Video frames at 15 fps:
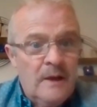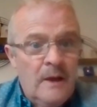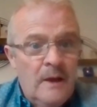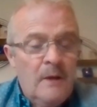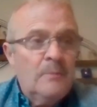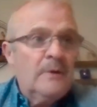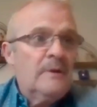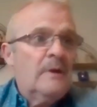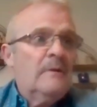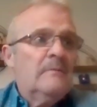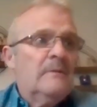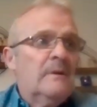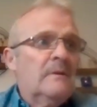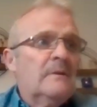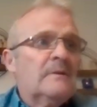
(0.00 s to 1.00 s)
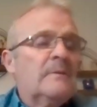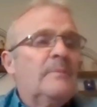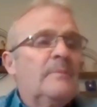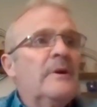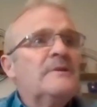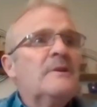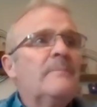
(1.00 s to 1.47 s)
But the
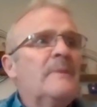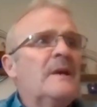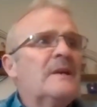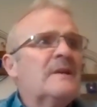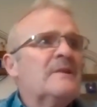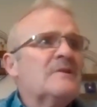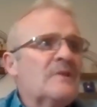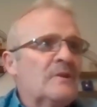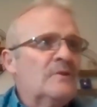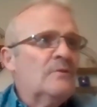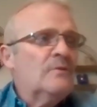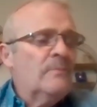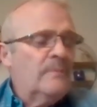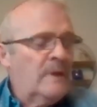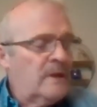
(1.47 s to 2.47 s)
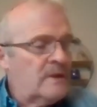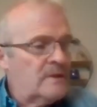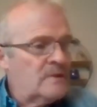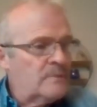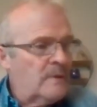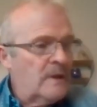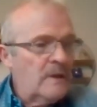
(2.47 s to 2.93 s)
point I'm making is that you're making
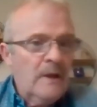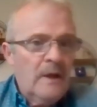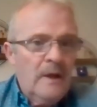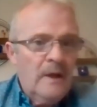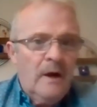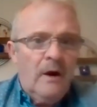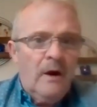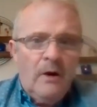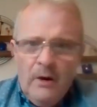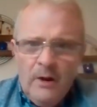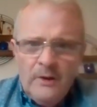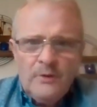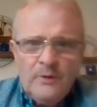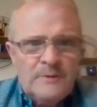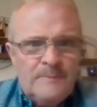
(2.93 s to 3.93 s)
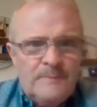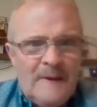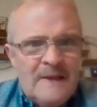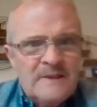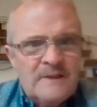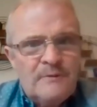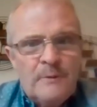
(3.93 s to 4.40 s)
as well. All those
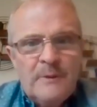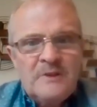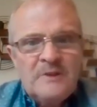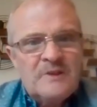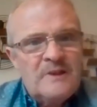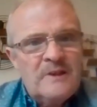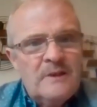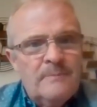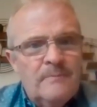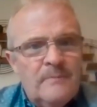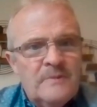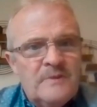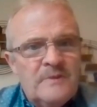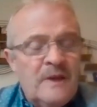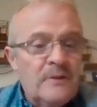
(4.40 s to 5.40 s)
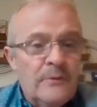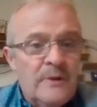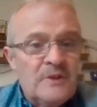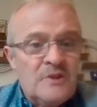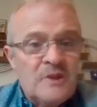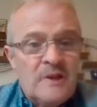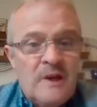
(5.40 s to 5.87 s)
bands, if you went to see them, say in the
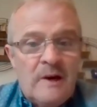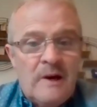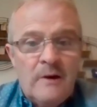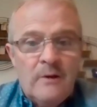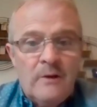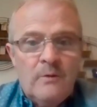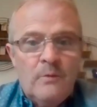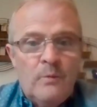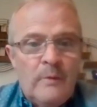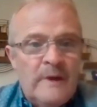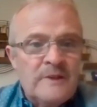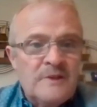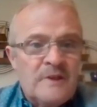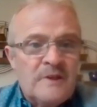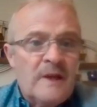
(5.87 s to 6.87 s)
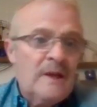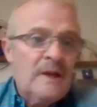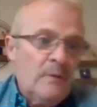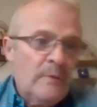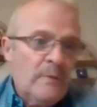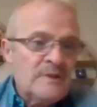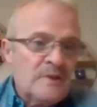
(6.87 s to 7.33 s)
Ritz in Carlow, Wednesday
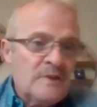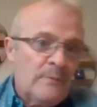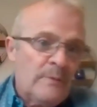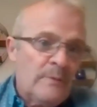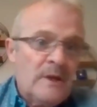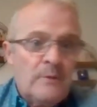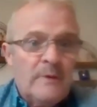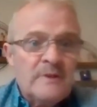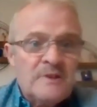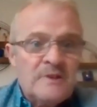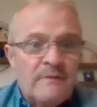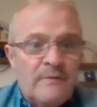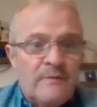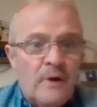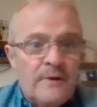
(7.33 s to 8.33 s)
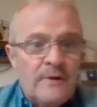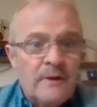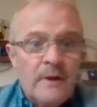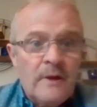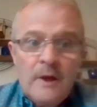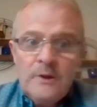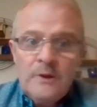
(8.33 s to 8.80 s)
week, Wednesday
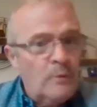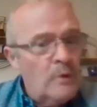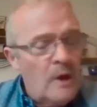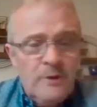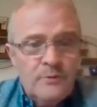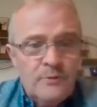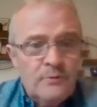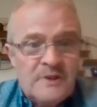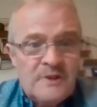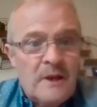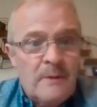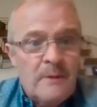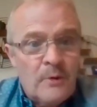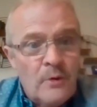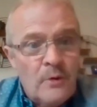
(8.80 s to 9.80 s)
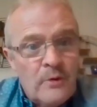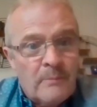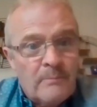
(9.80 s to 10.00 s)
fortnight, they were all doing the same program.